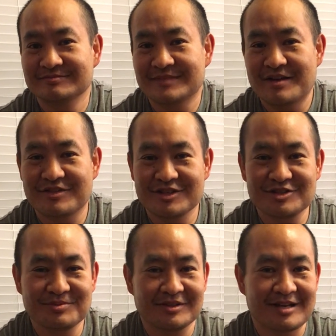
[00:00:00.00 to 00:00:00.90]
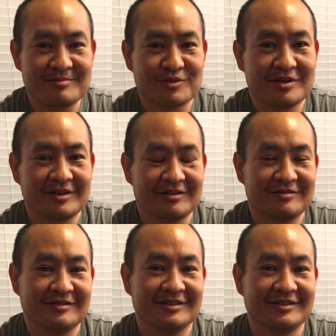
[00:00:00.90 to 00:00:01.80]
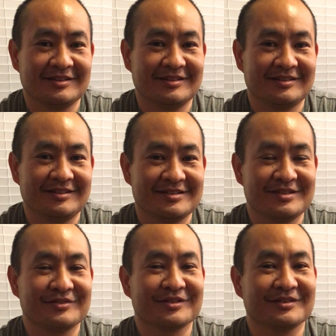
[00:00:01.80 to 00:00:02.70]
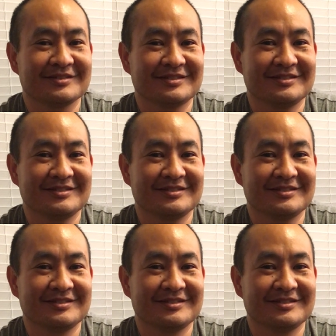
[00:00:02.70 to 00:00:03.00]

Now this one, I'm warning you, is difficult.